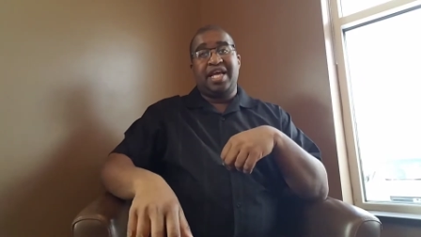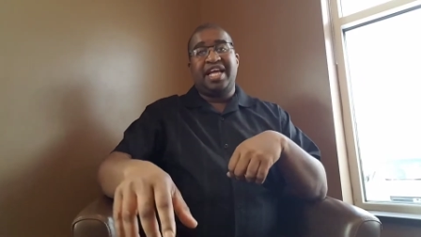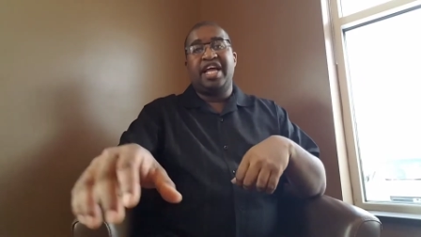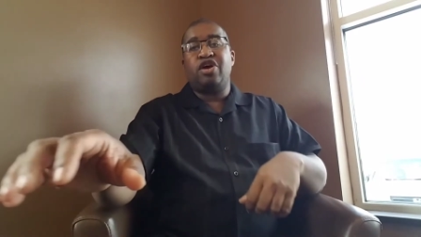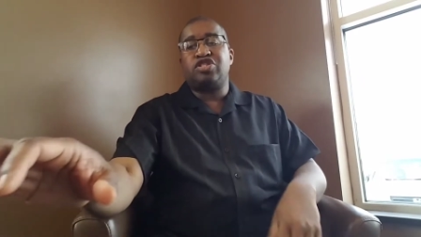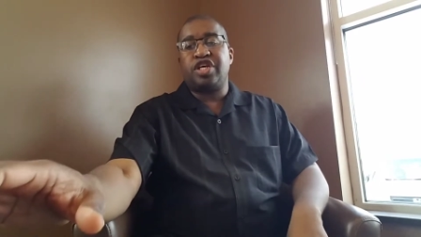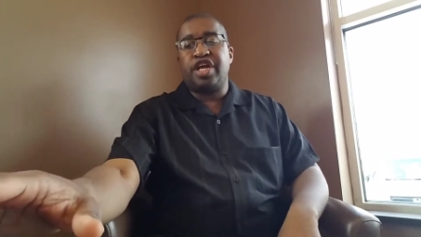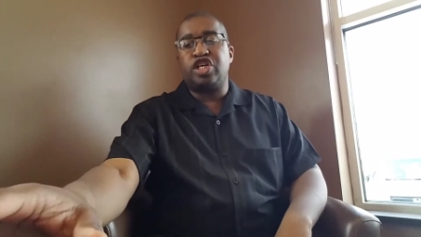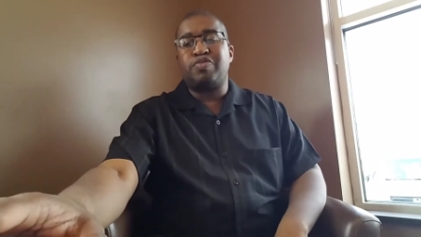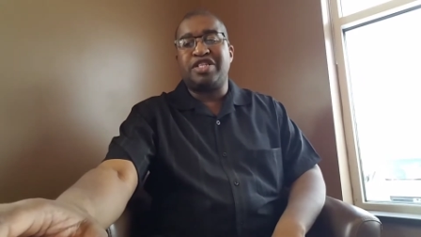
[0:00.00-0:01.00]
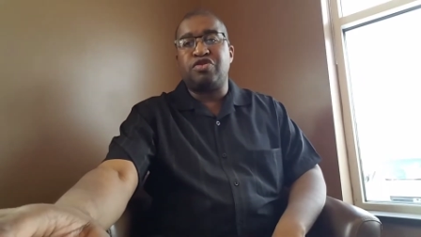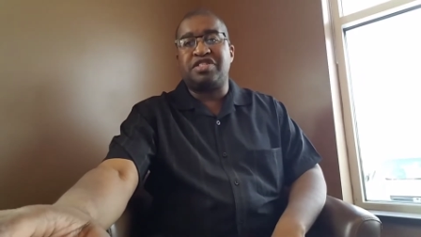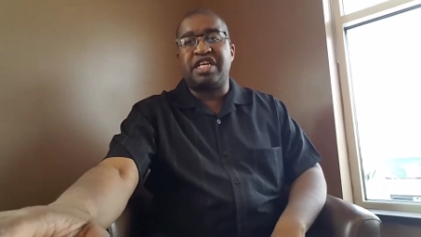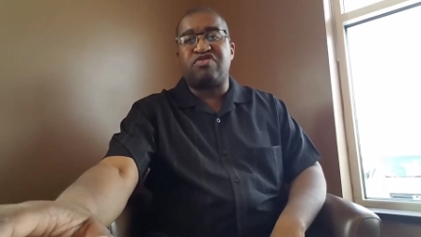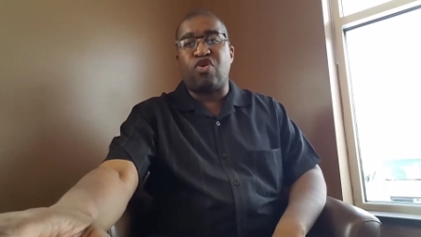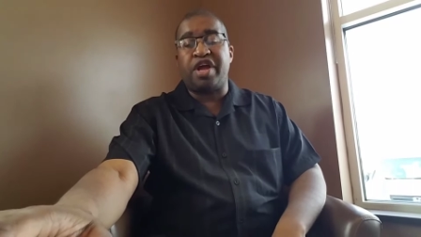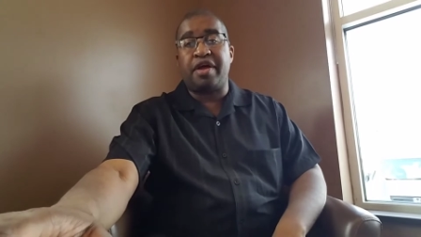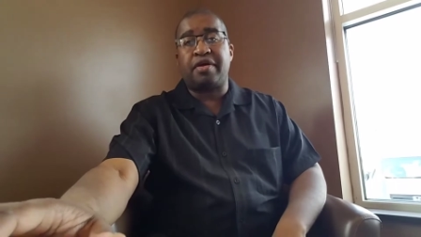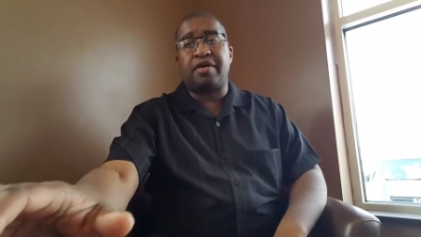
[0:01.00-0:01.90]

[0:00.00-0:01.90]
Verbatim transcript: Here's here's my two cents for you.